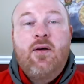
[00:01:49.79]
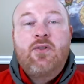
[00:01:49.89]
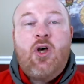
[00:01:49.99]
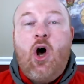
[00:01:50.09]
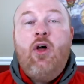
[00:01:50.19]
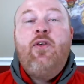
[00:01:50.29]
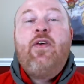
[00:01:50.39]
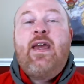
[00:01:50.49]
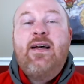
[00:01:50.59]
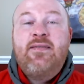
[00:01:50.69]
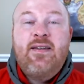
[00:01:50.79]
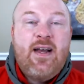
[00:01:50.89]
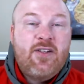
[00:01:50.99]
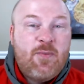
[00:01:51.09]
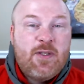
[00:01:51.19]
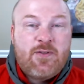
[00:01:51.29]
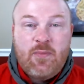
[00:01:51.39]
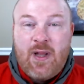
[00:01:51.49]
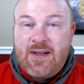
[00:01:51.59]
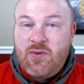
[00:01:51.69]
So although the cast announcements from
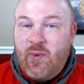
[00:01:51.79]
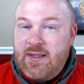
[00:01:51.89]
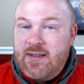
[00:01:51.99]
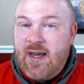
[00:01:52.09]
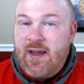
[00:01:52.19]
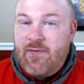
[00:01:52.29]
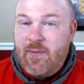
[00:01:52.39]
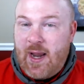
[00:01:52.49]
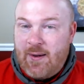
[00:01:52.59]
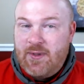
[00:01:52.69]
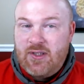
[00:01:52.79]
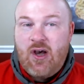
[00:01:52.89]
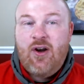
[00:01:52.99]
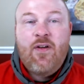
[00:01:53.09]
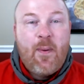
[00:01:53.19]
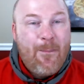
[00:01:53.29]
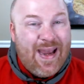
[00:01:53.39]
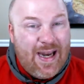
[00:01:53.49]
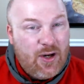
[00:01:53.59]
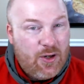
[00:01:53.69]
last Wednesday from Amazon are the
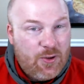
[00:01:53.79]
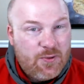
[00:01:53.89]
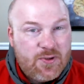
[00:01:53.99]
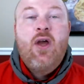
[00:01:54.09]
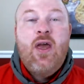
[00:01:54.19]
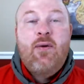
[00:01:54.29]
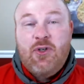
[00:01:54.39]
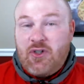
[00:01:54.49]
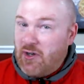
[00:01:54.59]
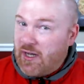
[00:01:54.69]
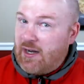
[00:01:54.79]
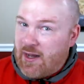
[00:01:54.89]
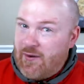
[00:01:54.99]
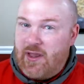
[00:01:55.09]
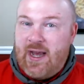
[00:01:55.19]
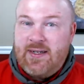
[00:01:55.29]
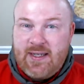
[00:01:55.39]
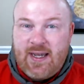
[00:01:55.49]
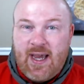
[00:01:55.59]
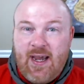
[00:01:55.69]
main news, and we're certainly going to cover that
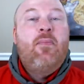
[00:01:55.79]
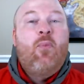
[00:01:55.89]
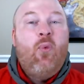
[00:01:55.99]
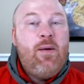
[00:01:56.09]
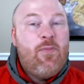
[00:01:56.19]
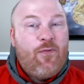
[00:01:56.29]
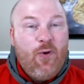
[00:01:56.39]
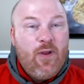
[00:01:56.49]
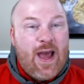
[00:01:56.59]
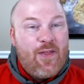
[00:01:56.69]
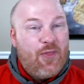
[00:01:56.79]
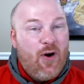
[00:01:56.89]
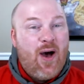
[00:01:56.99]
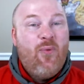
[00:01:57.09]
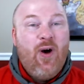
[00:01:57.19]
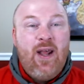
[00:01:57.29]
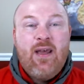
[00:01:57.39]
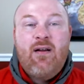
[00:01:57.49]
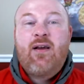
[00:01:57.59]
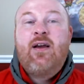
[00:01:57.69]
today, right before that though, I want to
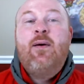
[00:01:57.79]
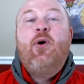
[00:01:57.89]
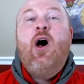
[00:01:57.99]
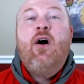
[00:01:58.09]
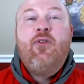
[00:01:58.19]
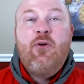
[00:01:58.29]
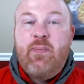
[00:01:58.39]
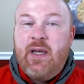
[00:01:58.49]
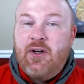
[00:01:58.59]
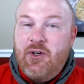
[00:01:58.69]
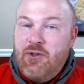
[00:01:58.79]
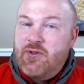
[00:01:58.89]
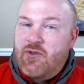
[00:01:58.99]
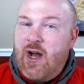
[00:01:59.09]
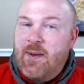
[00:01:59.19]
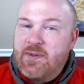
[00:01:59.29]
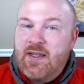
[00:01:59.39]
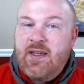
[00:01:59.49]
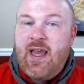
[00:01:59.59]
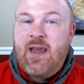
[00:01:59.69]
hit on a couple other big news drops
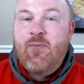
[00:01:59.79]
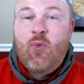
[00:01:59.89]
that came